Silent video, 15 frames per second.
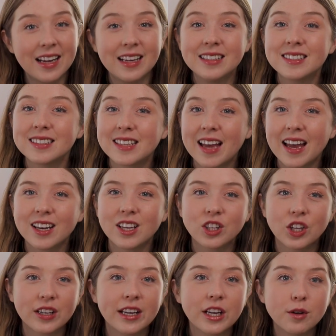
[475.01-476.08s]
Instead,
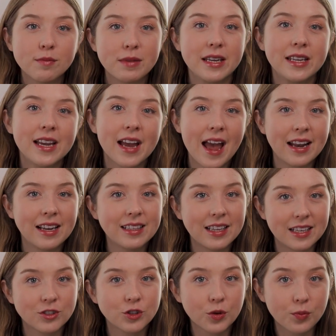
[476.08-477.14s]
look at your media
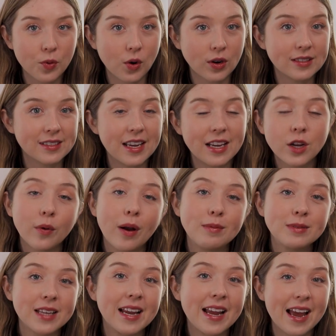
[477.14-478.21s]
analytics reports in your
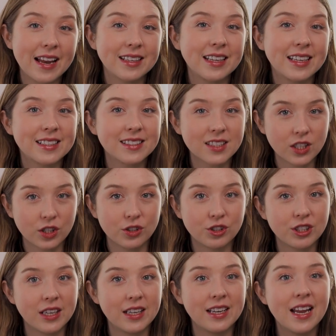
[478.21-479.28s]
website analytics
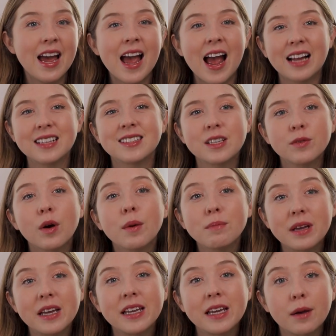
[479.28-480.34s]
solution and see what
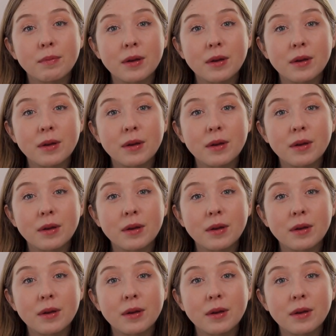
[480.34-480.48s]
media